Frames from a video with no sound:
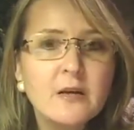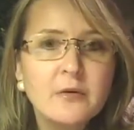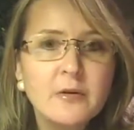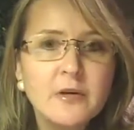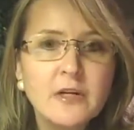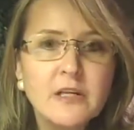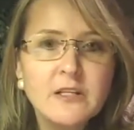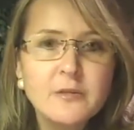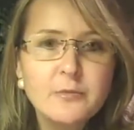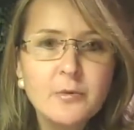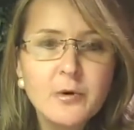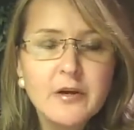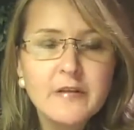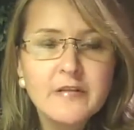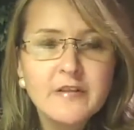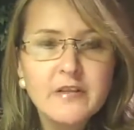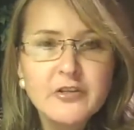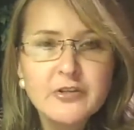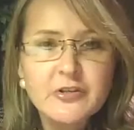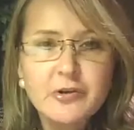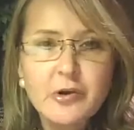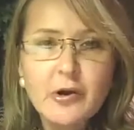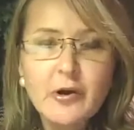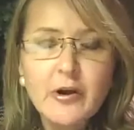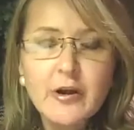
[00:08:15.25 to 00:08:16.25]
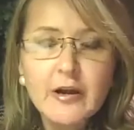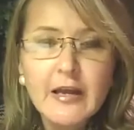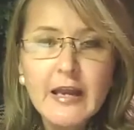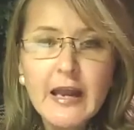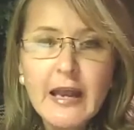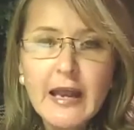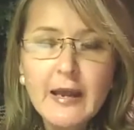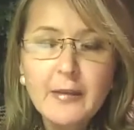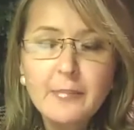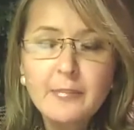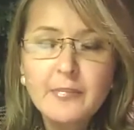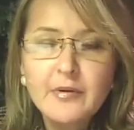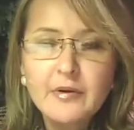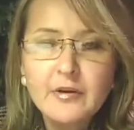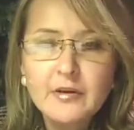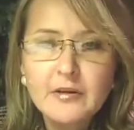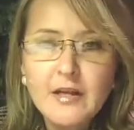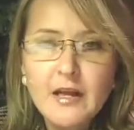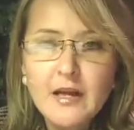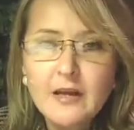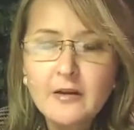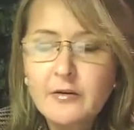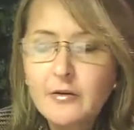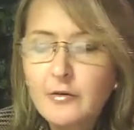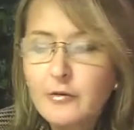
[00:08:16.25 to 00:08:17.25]
where he's wearing the straw cap
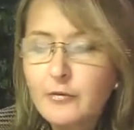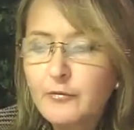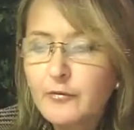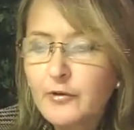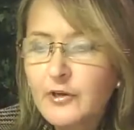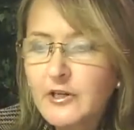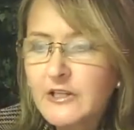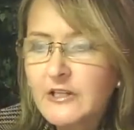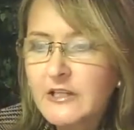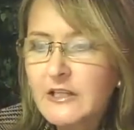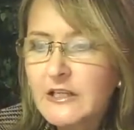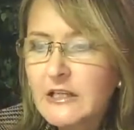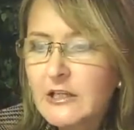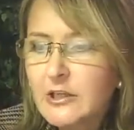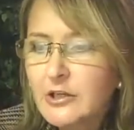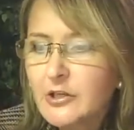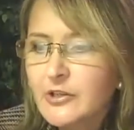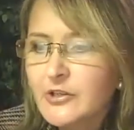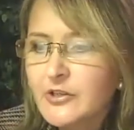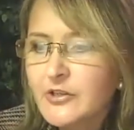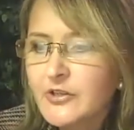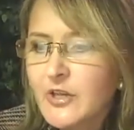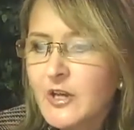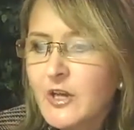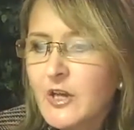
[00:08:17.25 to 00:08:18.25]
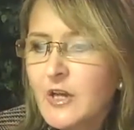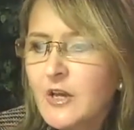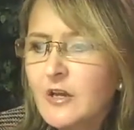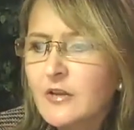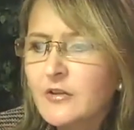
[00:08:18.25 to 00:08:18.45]
down over his ears.